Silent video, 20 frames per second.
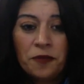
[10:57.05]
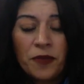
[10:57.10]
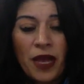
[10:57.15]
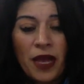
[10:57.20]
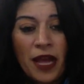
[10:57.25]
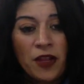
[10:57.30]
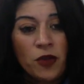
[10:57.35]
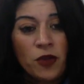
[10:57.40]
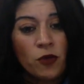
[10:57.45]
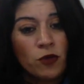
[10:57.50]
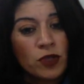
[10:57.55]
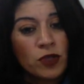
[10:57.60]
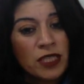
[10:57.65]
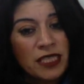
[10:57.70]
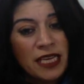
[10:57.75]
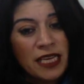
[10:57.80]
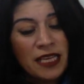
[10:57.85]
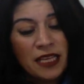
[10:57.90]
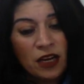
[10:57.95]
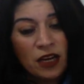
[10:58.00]
and you will
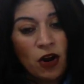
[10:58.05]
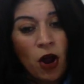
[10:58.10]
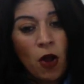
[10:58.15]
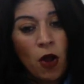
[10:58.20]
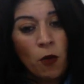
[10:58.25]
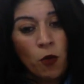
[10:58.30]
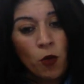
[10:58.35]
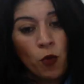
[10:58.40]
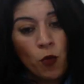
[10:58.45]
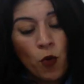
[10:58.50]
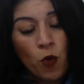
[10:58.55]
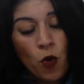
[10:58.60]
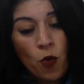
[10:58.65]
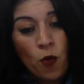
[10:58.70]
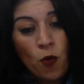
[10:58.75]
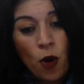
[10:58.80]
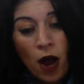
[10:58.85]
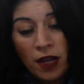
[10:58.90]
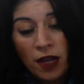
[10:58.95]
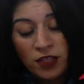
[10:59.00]
see that
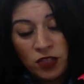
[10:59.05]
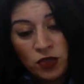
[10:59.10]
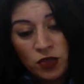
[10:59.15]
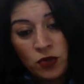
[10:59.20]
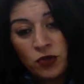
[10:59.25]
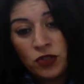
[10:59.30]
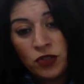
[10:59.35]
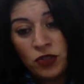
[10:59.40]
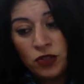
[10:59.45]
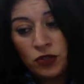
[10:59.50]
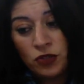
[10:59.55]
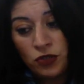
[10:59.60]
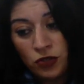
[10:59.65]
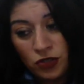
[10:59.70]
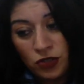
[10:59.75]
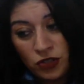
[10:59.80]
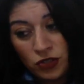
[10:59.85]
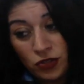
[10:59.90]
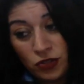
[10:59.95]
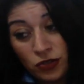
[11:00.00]
I do
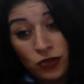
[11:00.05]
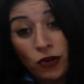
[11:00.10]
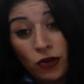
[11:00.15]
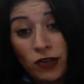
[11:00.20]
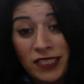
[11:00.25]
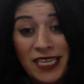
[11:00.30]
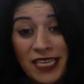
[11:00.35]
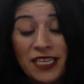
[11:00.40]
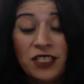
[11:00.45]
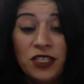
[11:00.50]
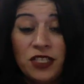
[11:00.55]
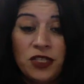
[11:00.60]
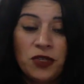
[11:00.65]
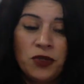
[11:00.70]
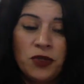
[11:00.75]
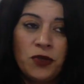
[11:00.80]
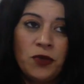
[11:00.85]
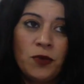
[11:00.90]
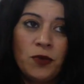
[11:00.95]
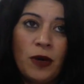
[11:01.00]
not tend
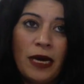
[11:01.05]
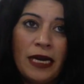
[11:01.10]
to